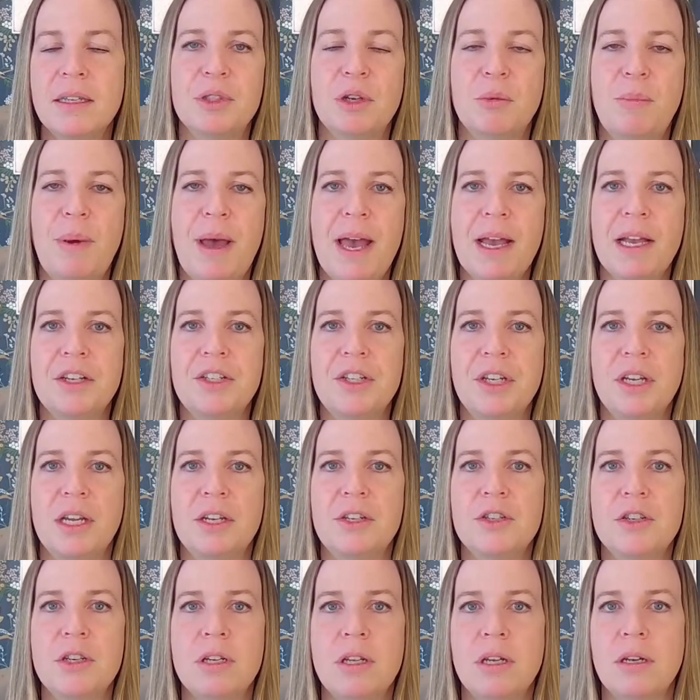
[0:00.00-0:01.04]
So packaging
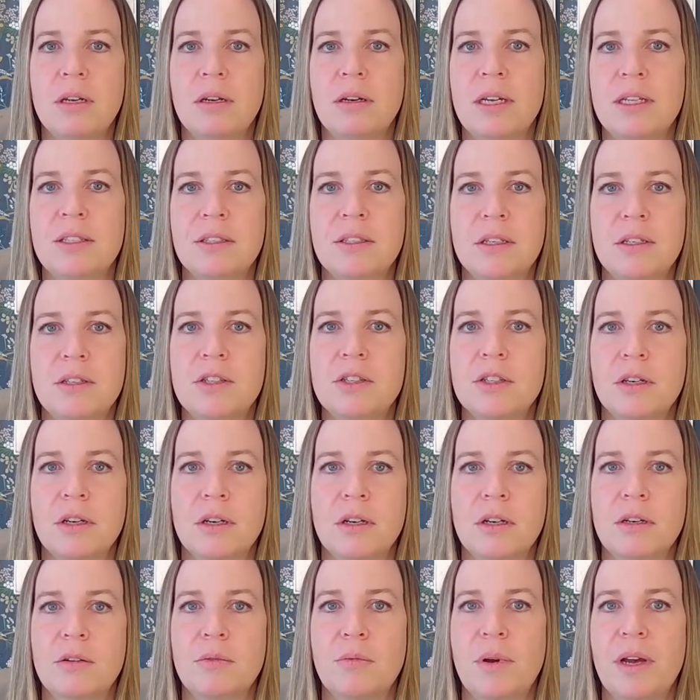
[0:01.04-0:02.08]
engineer is
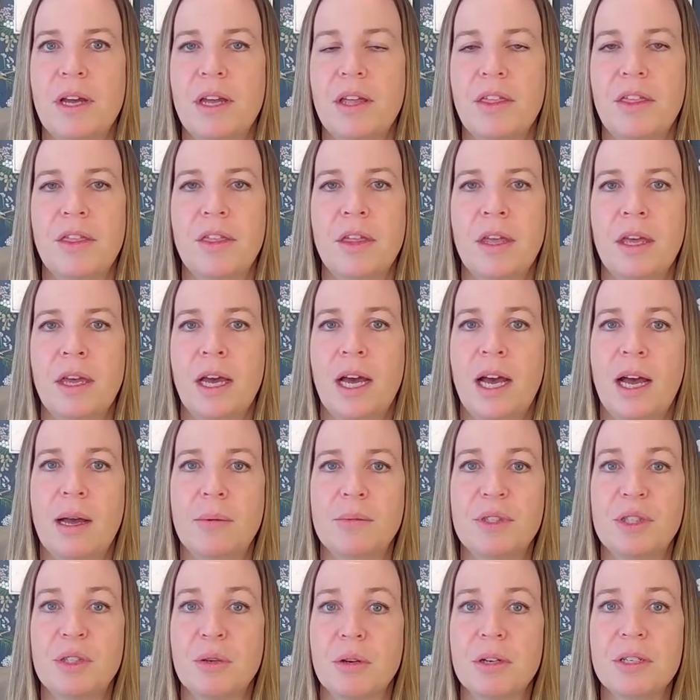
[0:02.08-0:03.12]
concerned with
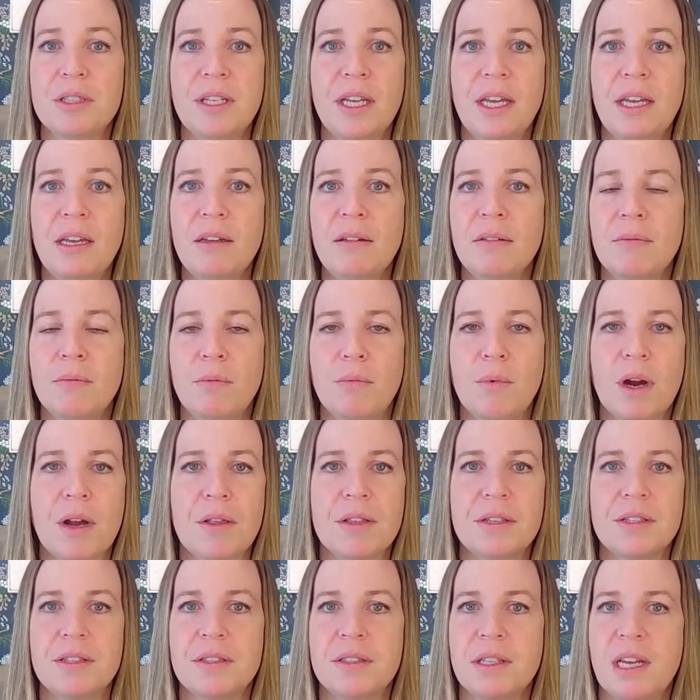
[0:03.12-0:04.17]
sourcing, where
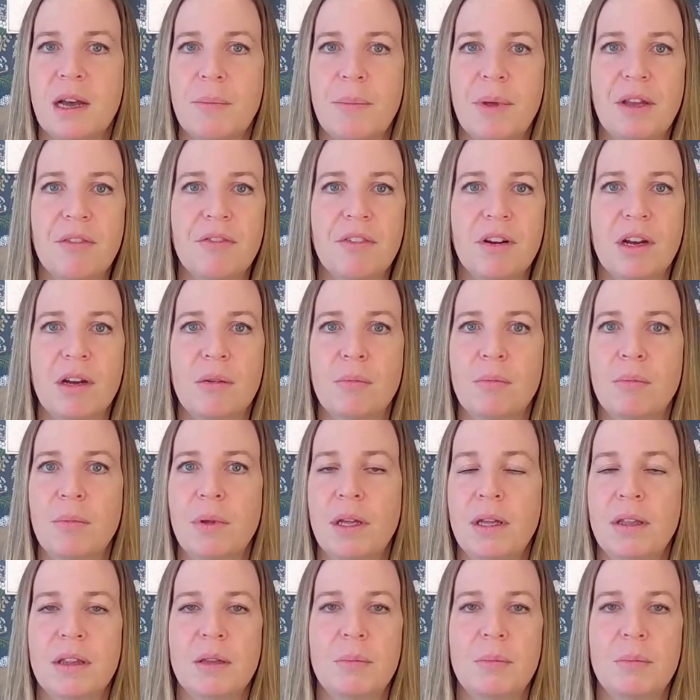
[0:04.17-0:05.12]
this is coming from,